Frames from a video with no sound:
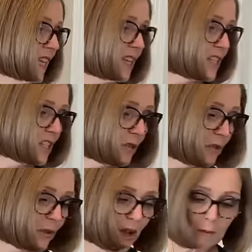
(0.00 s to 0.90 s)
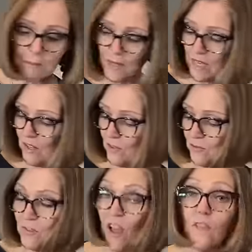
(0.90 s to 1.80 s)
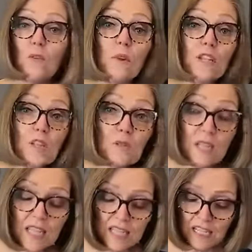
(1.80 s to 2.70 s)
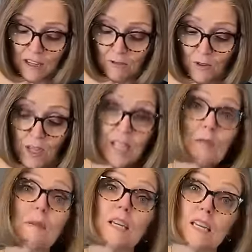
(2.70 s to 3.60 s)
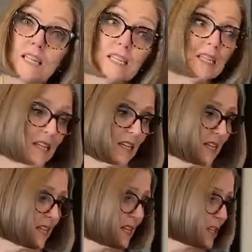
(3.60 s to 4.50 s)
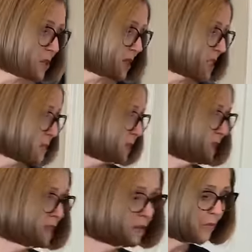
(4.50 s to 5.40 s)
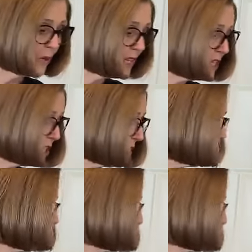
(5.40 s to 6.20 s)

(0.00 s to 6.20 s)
into a meal. Not that we don't eat enough greens, because trust me, we do.